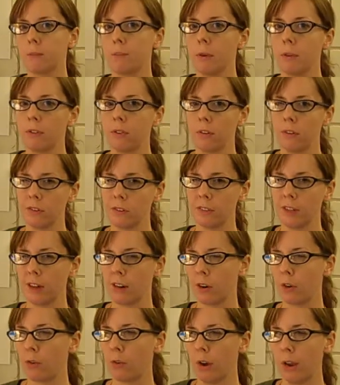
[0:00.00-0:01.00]
but there's not
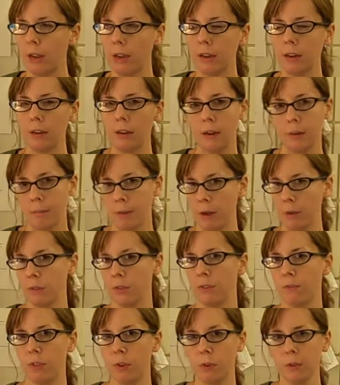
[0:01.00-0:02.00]
a great
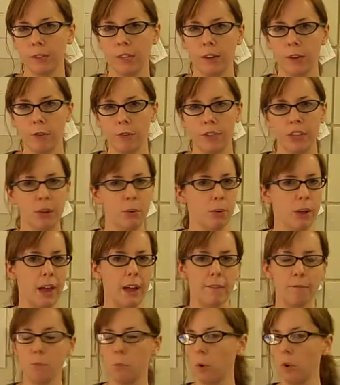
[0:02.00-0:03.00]
amount of those. I don't think we
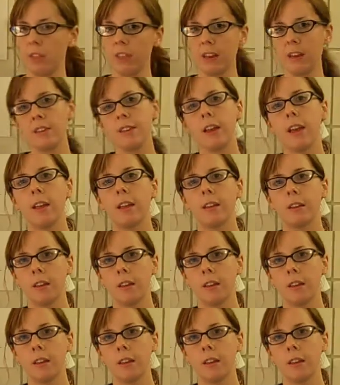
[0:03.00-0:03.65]
have more than 10.